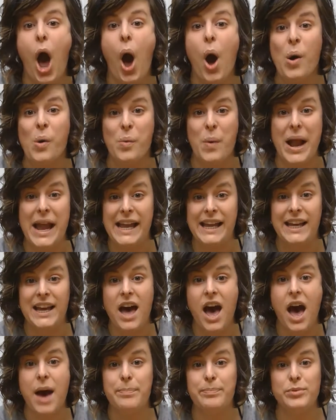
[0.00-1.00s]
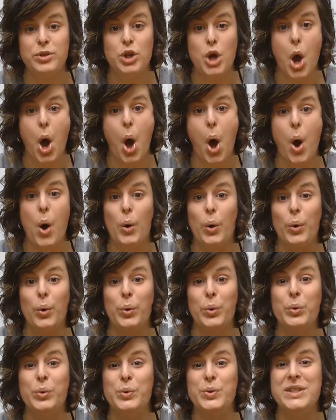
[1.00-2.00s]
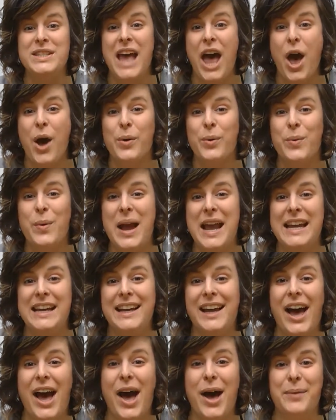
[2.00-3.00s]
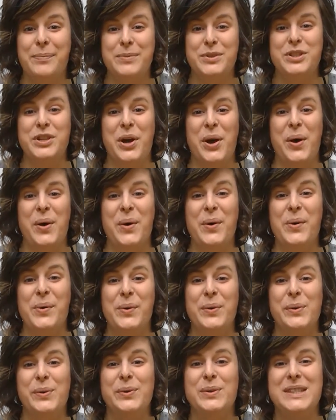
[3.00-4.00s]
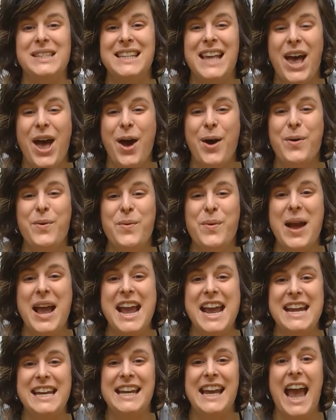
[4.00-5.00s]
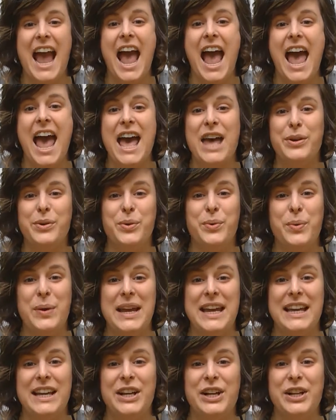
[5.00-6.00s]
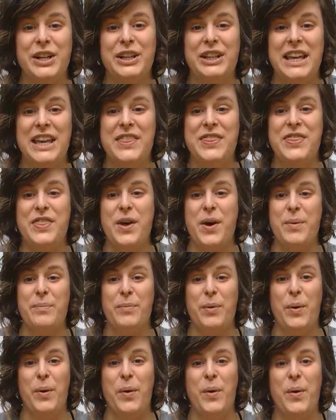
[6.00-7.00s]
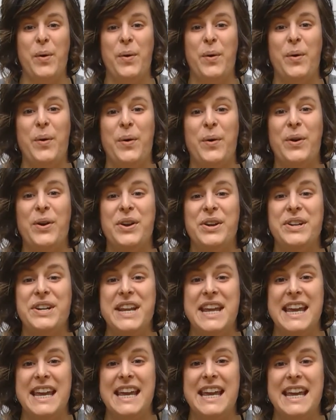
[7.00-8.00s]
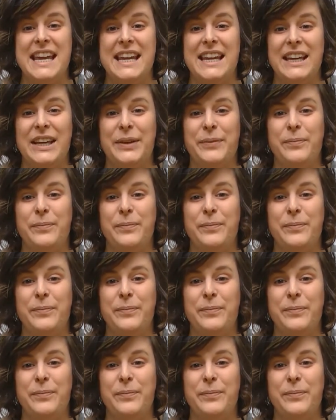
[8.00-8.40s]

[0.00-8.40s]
Wake up toes, wake up toes. Wake and wiggle in the morning.